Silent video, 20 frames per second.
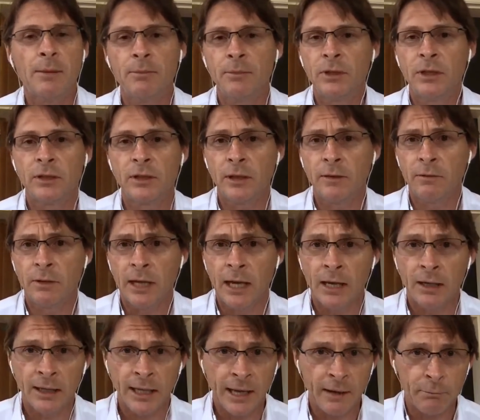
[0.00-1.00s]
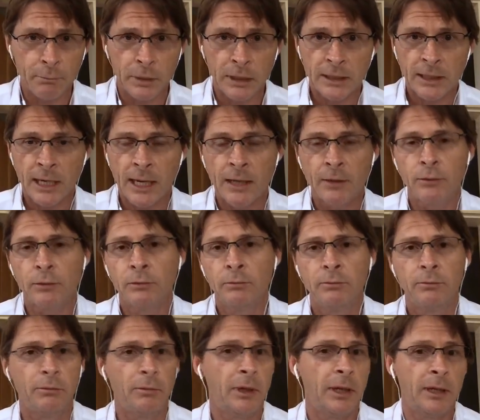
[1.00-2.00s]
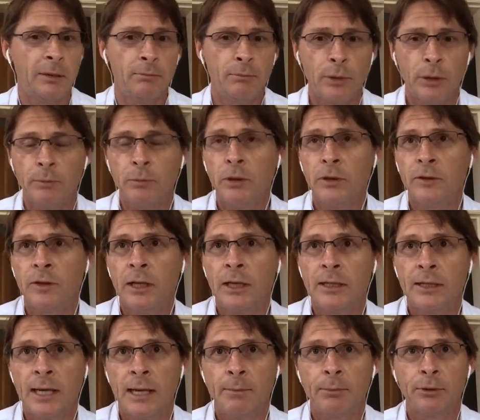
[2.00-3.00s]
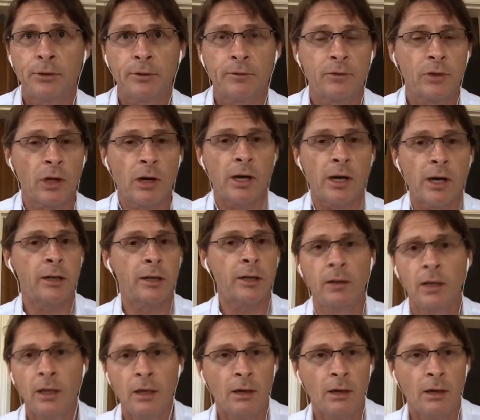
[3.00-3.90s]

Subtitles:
Just even how governments handle, and Bob used the examples of China.